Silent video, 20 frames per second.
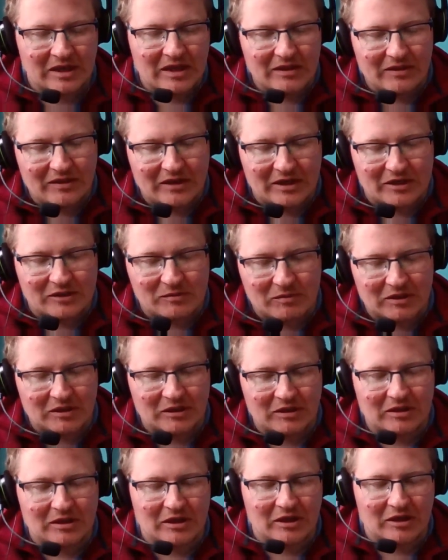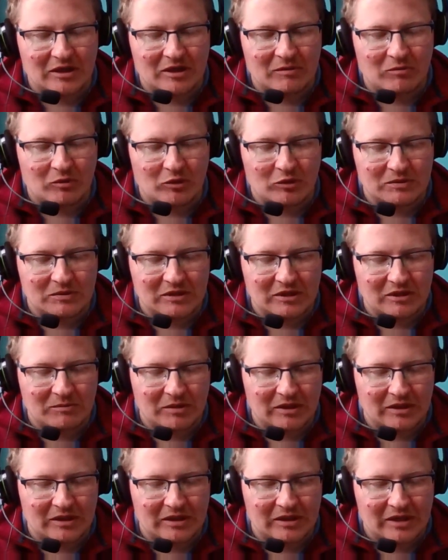that's when he pops the
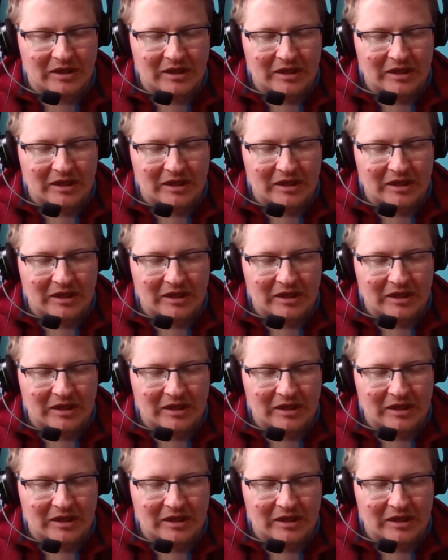ability.